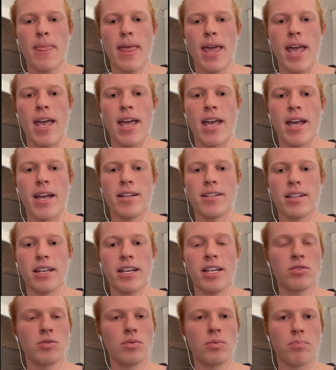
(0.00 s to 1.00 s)
And
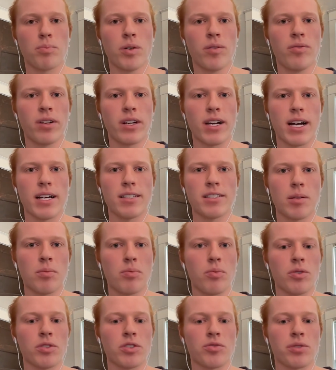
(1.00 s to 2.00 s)
his proof of concept
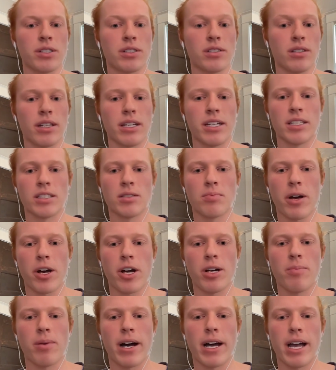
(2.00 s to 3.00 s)
was originally
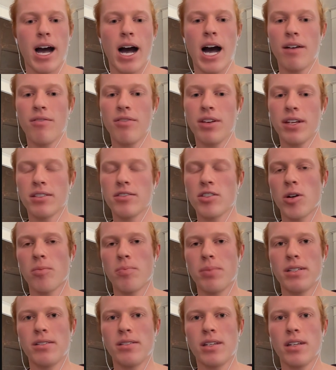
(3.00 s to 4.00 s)
inspired by Obvious
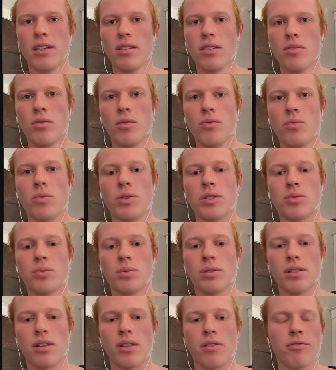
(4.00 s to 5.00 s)
RPC, which
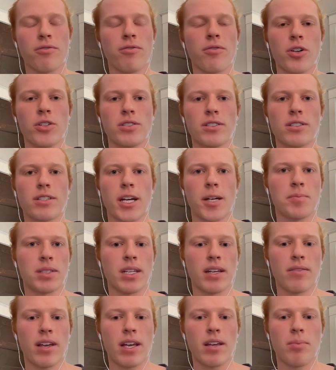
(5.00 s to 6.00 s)
was the first
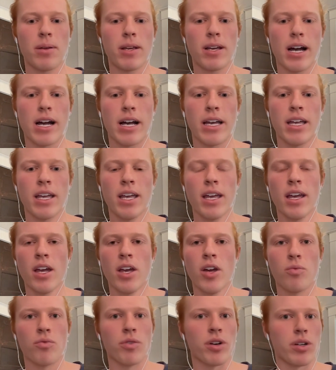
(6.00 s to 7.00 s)
Typesafe API
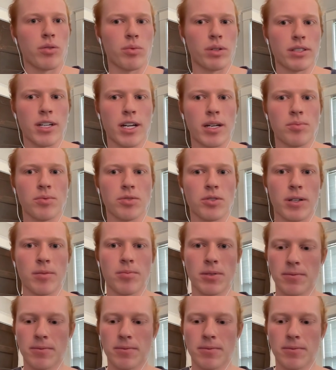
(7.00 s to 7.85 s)
written with TypeScript.